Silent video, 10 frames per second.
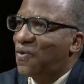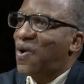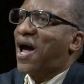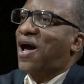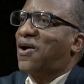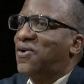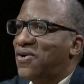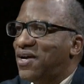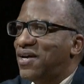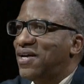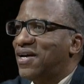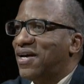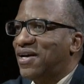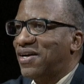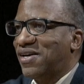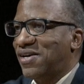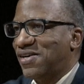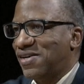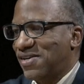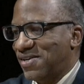wow,
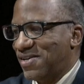uh,